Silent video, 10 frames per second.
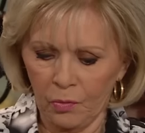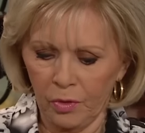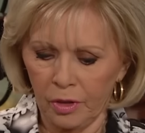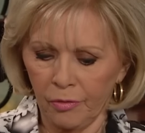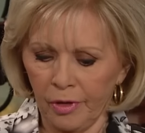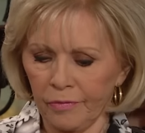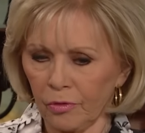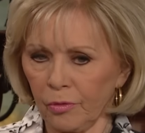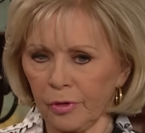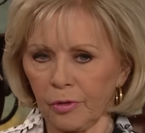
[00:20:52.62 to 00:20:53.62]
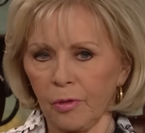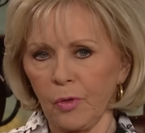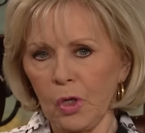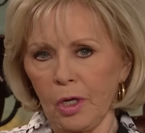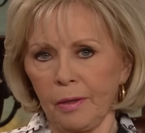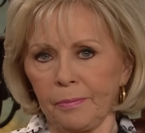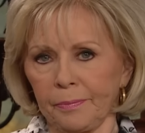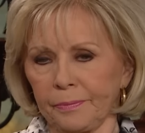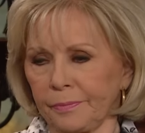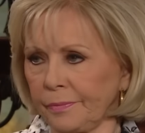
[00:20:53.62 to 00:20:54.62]
And we don't ever quit growing up.
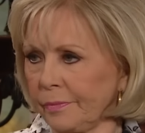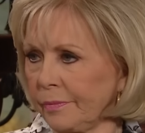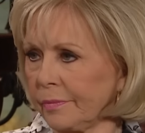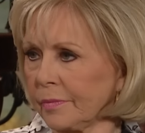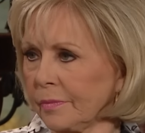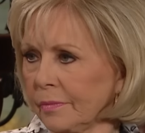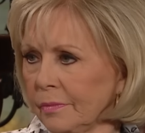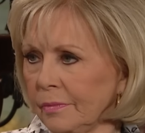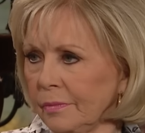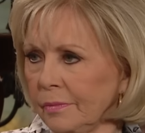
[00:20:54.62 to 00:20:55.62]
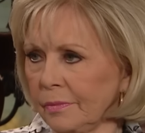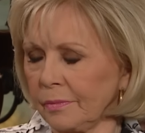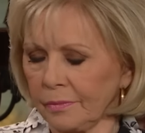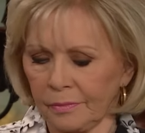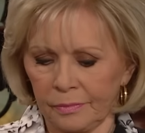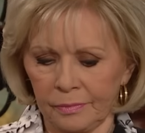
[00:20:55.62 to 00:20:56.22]
Mm -mm. Mm Till we're into